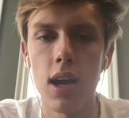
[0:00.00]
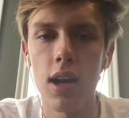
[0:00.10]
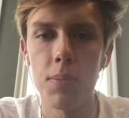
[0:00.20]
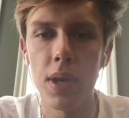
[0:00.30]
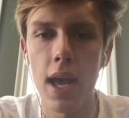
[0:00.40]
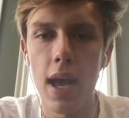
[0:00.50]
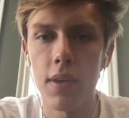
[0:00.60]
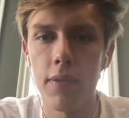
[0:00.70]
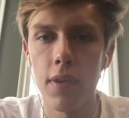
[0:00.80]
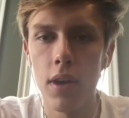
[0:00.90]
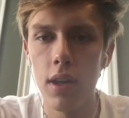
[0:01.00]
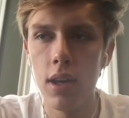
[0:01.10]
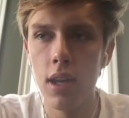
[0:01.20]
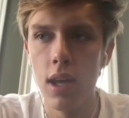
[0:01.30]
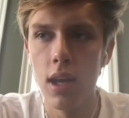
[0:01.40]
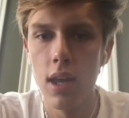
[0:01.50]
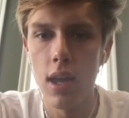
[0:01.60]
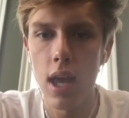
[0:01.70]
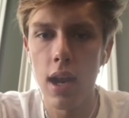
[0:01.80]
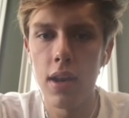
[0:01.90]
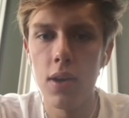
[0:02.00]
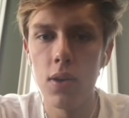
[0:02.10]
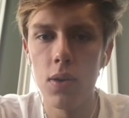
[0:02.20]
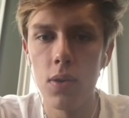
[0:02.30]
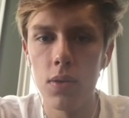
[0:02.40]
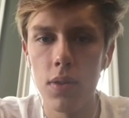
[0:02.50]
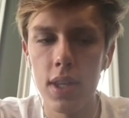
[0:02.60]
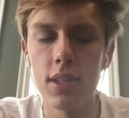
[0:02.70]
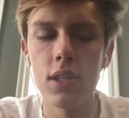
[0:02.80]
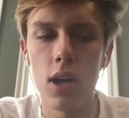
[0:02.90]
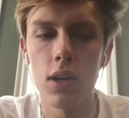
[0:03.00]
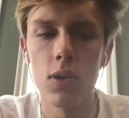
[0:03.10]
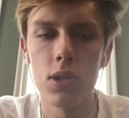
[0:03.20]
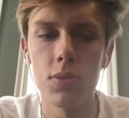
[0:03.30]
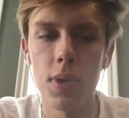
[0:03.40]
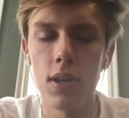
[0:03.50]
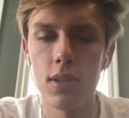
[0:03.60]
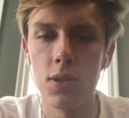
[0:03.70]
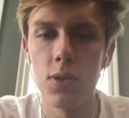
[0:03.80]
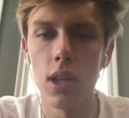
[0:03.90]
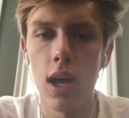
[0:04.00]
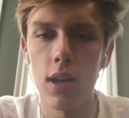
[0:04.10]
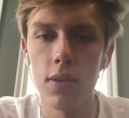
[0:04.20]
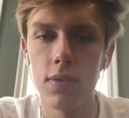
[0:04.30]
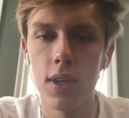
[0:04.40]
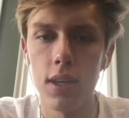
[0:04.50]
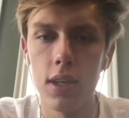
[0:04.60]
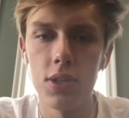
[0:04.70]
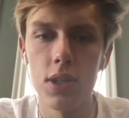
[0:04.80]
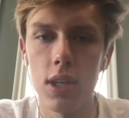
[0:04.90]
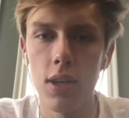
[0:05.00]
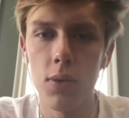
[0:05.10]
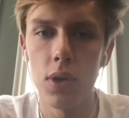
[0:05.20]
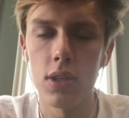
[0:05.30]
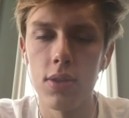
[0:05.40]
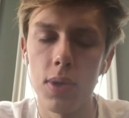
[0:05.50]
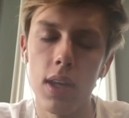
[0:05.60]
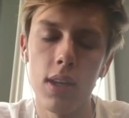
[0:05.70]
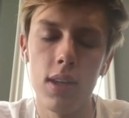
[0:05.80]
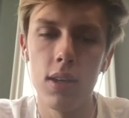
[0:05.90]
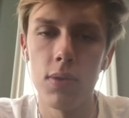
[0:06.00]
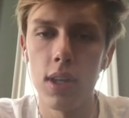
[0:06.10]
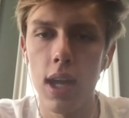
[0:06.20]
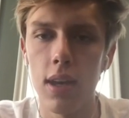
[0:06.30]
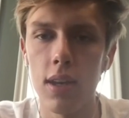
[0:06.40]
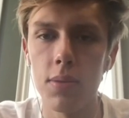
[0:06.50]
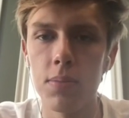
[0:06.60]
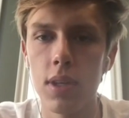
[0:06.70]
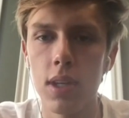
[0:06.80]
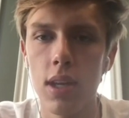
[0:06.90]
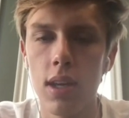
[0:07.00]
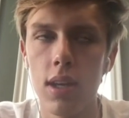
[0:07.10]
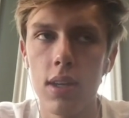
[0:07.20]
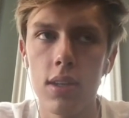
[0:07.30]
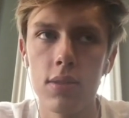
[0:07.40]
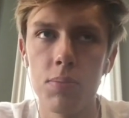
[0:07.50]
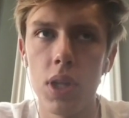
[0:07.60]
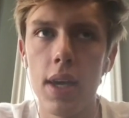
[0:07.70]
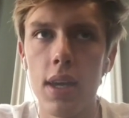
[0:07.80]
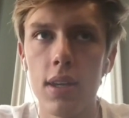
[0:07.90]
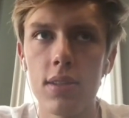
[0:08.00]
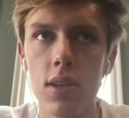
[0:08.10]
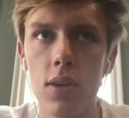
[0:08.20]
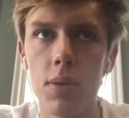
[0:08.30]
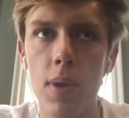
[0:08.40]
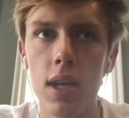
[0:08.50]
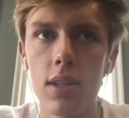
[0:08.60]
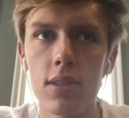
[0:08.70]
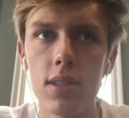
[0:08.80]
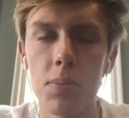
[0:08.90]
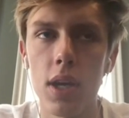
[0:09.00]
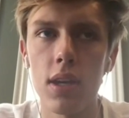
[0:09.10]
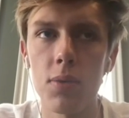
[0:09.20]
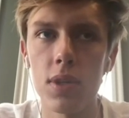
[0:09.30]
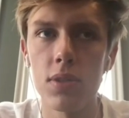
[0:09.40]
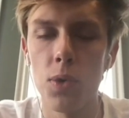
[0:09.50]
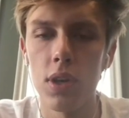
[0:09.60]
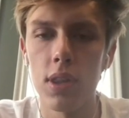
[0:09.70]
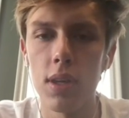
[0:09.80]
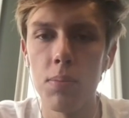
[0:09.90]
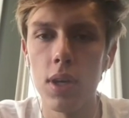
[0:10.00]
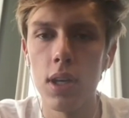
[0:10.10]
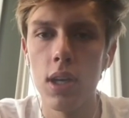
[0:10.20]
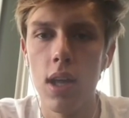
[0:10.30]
caught up in having fun. And I know this year our coaches made us do a lot of conditioning, which we didn't really end up playing. So it might seem like it wasn't worth it, but